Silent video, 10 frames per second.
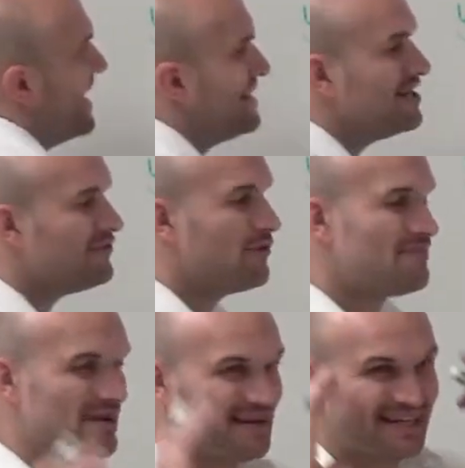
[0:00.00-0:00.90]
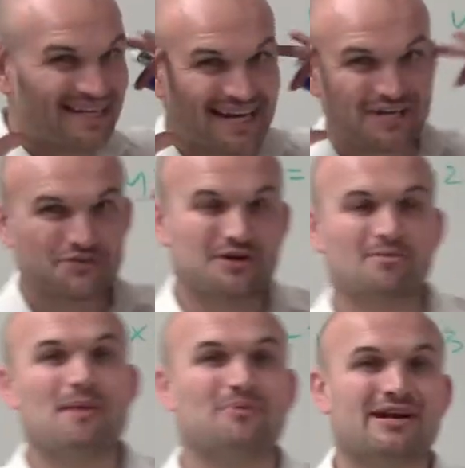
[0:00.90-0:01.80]
And therefore, maybe it can kind of trigger
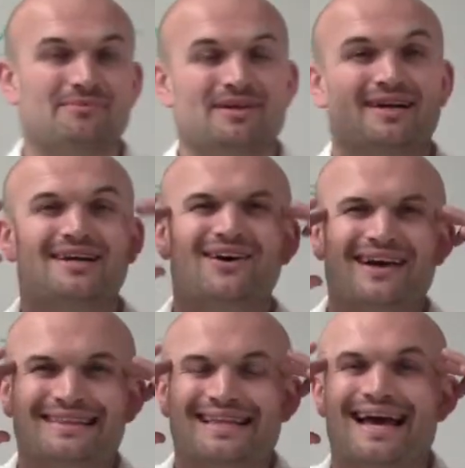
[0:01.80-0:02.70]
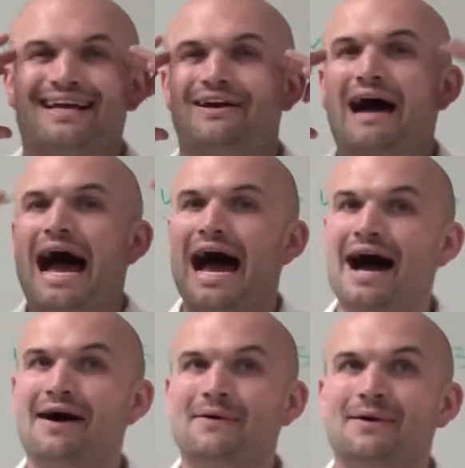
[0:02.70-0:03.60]
my brain to be like, all right, that, you know,
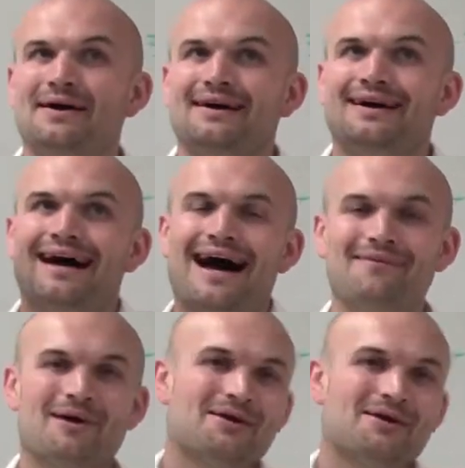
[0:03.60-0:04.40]
how, how do I